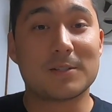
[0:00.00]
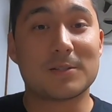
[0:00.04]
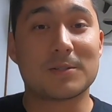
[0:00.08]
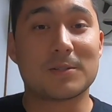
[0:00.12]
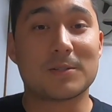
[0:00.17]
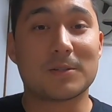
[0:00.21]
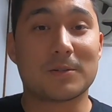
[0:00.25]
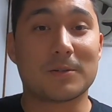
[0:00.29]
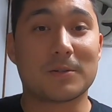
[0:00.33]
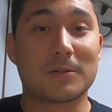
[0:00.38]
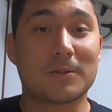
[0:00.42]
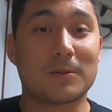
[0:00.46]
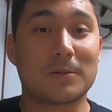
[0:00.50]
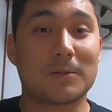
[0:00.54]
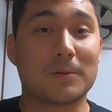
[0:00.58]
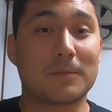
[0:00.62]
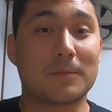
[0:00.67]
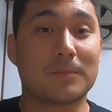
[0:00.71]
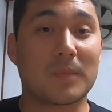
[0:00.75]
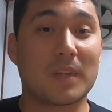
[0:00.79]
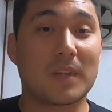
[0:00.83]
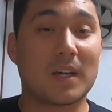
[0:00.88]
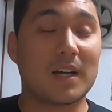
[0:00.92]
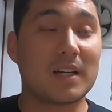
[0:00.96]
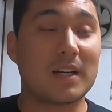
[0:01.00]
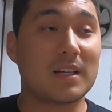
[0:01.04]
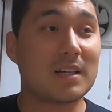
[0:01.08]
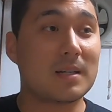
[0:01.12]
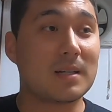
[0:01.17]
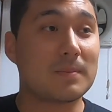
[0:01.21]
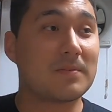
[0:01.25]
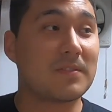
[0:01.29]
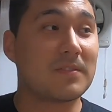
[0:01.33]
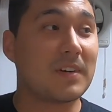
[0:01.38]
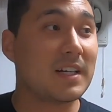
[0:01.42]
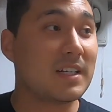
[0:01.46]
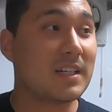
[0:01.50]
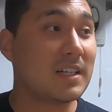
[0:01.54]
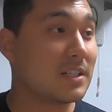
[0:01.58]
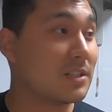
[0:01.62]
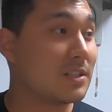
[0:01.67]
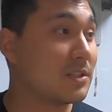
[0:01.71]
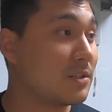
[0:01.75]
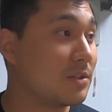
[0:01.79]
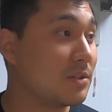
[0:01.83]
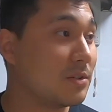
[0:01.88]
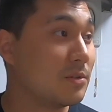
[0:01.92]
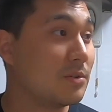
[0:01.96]
So I ended up finding
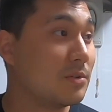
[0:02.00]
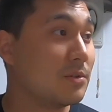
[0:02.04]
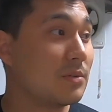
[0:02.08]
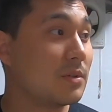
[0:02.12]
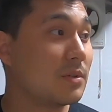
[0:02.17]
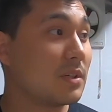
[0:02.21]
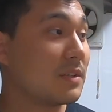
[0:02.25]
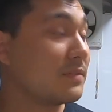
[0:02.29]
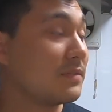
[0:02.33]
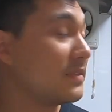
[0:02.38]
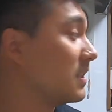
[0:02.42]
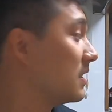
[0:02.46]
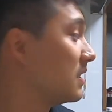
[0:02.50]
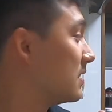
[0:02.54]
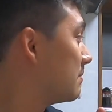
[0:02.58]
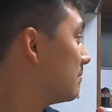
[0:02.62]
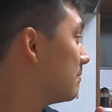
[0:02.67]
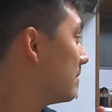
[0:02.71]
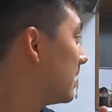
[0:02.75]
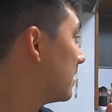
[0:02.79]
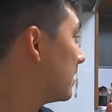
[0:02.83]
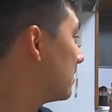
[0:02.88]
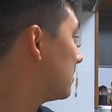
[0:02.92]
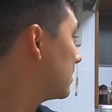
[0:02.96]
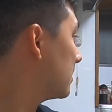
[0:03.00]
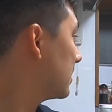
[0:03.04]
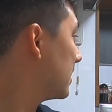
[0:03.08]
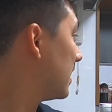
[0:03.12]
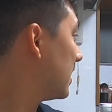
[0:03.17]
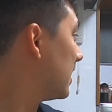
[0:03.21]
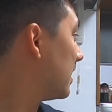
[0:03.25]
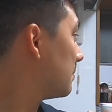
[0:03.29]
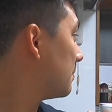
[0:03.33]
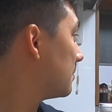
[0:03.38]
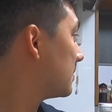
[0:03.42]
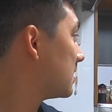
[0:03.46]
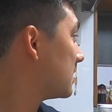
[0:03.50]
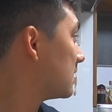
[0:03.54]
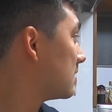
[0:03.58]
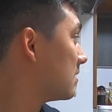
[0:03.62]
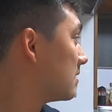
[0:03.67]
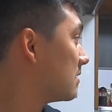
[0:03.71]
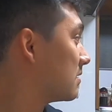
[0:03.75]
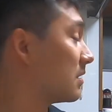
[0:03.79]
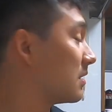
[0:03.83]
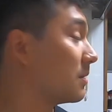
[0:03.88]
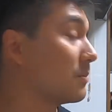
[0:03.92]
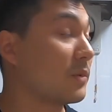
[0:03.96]
two of these metal cups
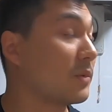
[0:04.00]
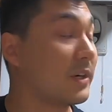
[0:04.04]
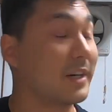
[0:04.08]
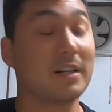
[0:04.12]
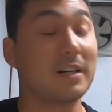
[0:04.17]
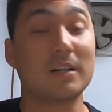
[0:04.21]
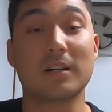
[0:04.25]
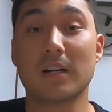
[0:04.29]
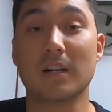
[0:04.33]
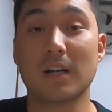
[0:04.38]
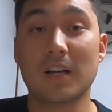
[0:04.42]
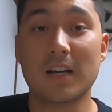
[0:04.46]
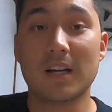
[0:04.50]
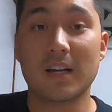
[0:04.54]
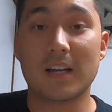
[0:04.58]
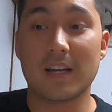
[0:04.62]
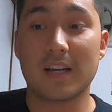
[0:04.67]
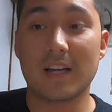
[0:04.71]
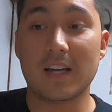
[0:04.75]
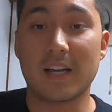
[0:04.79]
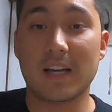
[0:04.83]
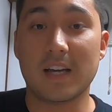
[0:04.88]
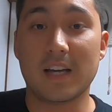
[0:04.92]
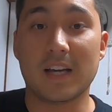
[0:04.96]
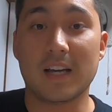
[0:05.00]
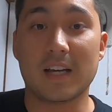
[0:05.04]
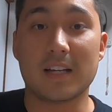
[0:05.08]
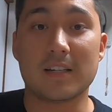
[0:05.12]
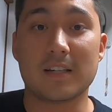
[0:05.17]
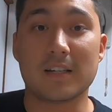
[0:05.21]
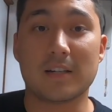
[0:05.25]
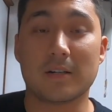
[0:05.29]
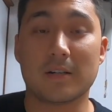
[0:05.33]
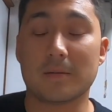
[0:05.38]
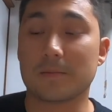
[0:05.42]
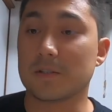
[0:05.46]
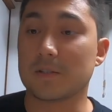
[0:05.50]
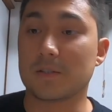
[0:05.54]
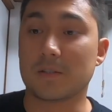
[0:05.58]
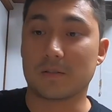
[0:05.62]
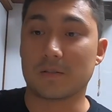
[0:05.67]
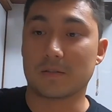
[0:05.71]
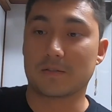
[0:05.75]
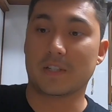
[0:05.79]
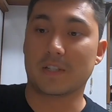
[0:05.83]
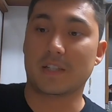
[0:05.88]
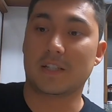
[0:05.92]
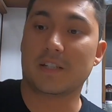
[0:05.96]
somewhere, and um, oh,
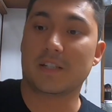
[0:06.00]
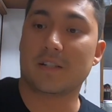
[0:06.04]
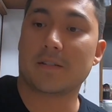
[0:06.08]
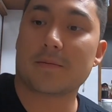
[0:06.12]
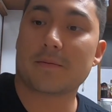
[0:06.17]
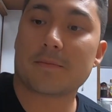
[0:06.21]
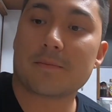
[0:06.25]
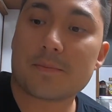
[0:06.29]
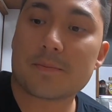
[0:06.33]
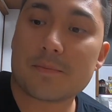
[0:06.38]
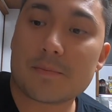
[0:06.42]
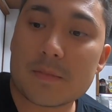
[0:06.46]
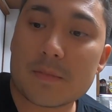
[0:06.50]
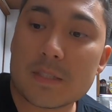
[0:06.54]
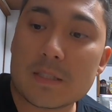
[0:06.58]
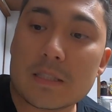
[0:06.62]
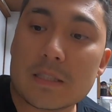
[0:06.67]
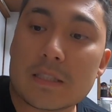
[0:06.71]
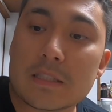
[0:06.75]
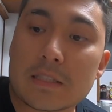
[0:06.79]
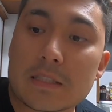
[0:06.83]
right here.